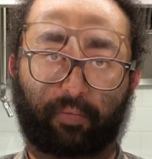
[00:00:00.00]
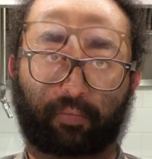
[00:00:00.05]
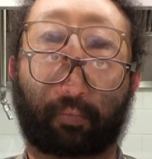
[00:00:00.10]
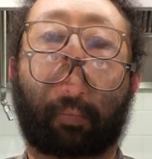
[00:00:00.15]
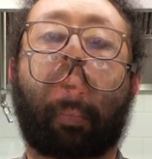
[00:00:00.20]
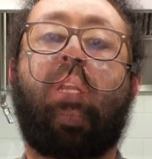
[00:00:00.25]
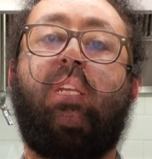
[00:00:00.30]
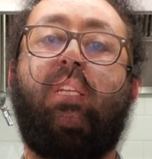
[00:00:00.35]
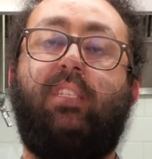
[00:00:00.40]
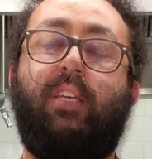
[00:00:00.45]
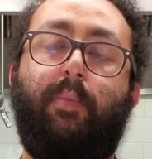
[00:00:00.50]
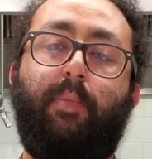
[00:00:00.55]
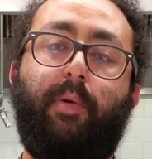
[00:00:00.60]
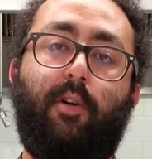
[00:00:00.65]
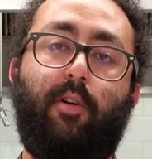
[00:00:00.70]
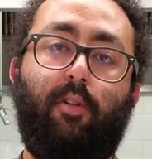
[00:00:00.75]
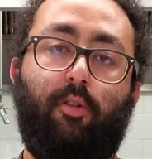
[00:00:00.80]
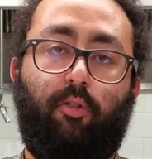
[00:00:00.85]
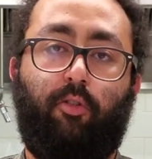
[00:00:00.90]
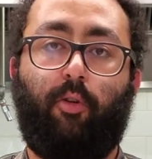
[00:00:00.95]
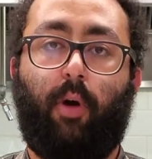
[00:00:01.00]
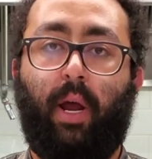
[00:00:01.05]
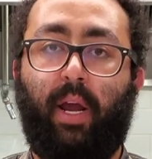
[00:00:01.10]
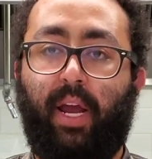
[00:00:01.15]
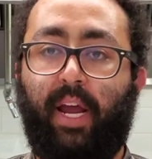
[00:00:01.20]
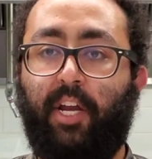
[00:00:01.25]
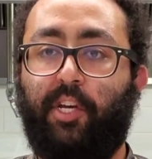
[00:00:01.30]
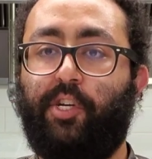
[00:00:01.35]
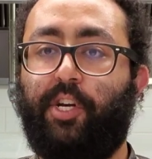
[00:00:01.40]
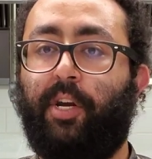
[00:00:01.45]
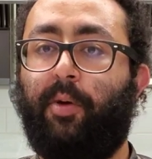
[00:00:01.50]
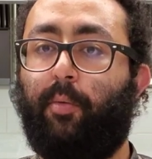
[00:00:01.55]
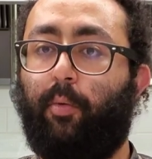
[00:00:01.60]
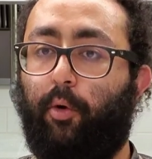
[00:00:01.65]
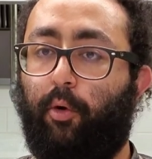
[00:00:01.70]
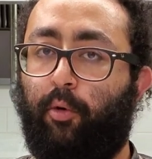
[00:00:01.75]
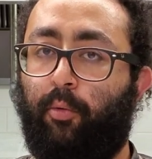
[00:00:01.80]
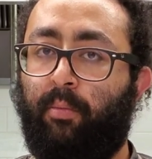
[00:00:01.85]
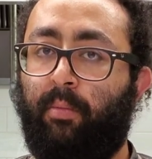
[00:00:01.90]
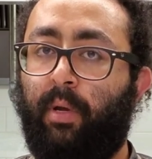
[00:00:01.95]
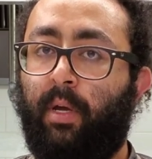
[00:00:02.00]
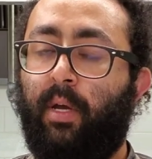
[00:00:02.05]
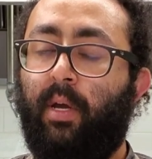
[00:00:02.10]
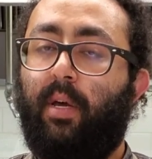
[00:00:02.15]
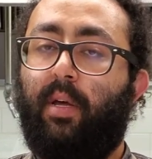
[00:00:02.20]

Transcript: So in a typical dry aging room,